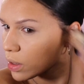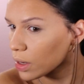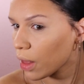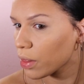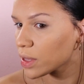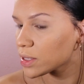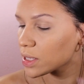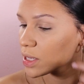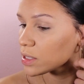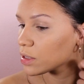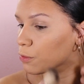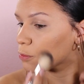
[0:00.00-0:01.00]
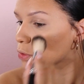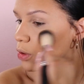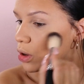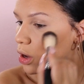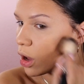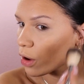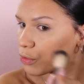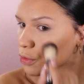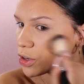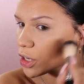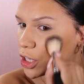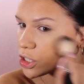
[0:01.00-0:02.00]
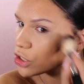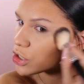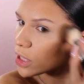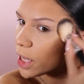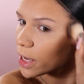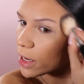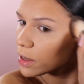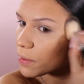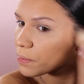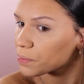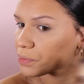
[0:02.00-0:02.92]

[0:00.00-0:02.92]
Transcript: Now, this is a full coverage, like